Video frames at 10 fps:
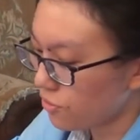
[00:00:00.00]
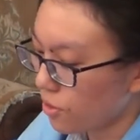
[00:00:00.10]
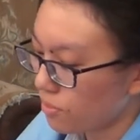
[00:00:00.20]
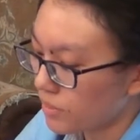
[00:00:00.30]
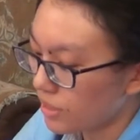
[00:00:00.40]

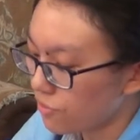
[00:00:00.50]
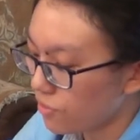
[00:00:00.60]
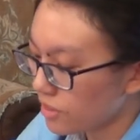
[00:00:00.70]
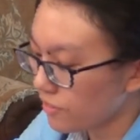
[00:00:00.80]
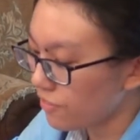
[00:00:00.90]
from
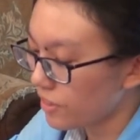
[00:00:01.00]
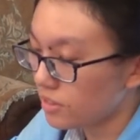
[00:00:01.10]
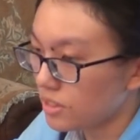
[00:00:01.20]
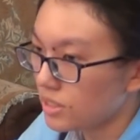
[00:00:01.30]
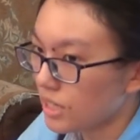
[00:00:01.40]
different
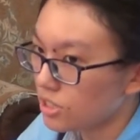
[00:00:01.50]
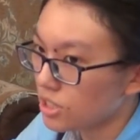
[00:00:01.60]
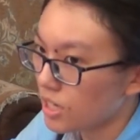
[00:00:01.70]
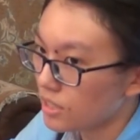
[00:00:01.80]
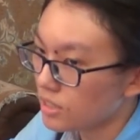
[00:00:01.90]
fields such
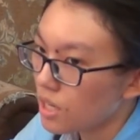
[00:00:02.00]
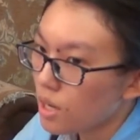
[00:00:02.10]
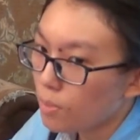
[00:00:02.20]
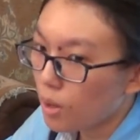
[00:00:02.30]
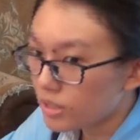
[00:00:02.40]
as
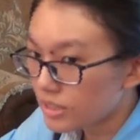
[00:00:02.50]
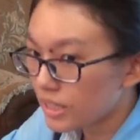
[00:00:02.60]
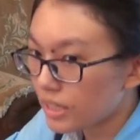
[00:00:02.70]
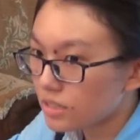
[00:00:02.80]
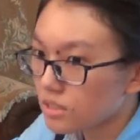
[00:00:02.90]

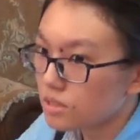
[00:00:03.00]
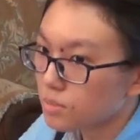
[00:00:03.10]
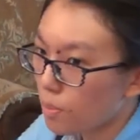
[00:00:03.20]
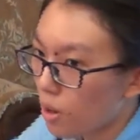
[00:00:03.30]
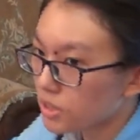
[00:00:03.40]
politics,
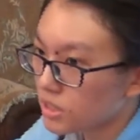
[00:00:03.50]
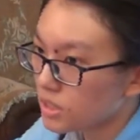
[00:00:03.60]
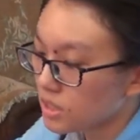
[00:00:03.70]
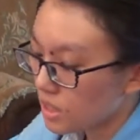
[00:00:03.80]
sports,